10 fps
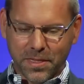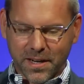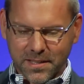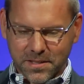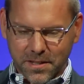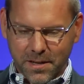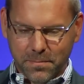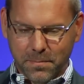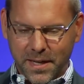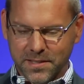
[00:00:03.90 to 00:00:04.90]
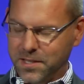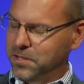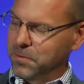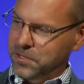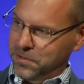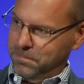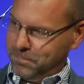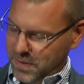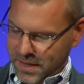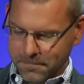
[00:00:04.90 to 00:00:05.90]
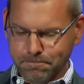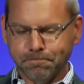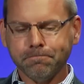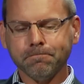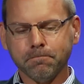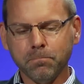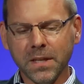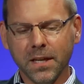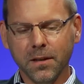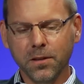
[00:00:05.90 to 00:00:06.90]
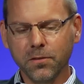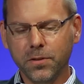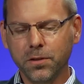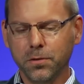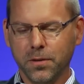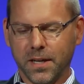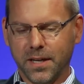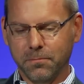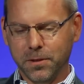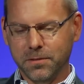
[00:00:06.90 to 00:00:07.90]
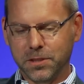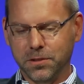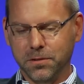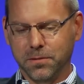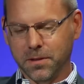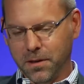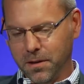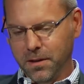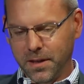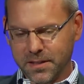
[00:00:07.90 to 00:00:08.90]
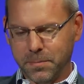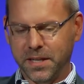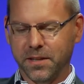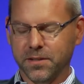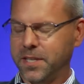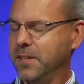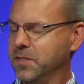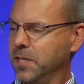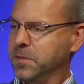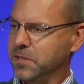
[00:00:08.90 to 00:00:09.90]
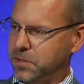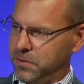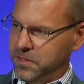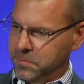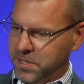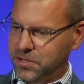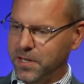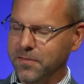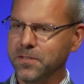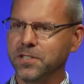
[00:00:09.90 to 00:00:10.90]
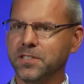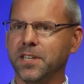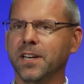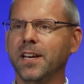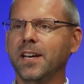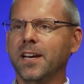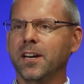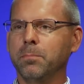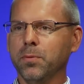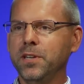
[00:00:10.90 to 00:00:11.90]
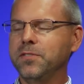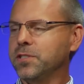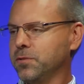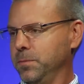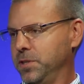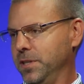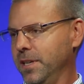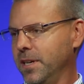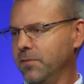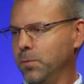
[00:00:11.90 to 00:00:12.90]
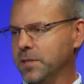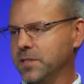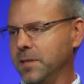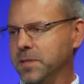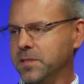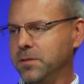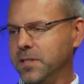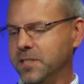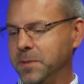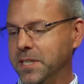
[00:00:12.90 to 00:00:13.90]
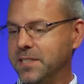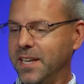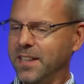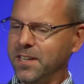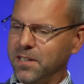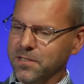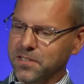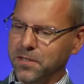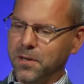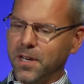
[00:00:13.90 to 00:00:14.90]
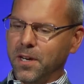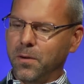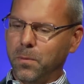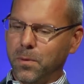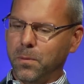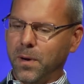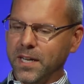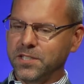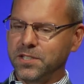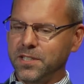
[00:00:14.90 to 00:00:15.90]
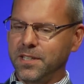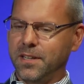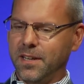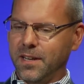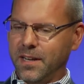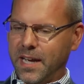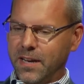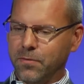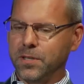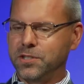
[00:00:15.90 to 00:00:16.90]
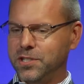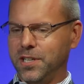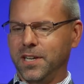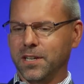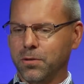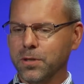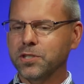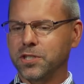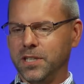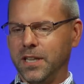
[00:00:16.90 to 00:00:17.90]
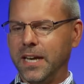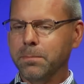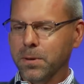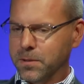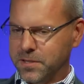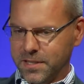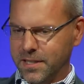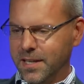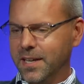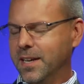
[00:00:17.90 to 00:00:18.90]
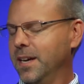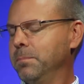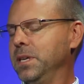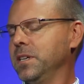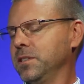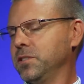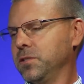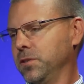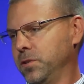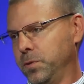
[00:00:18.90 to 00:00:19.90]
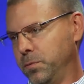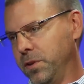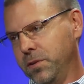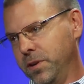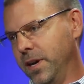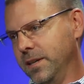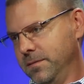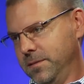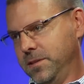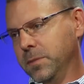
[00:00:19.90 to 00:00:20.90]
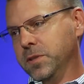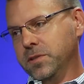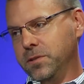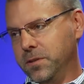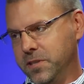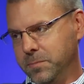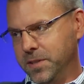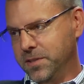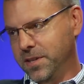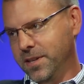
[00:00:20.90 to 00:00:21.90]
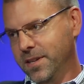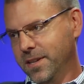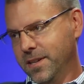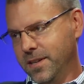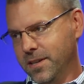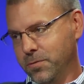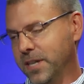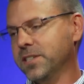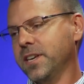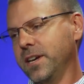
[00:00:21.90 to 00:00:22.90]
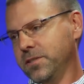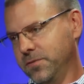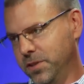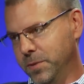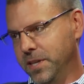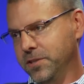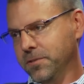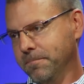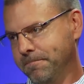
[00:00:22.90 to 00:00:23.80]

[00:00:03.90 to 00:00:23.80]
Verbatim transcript: I thought I'd start out by asking you, Richard, um, your view, uh, which you call, as many others have, substance dualism. Could you offer just a, a brief description of what substance dualism is? And then also, why should an average uh, Christian layperson uh, be concerned with whether or not substance dualism is the uh, correct account of human nature?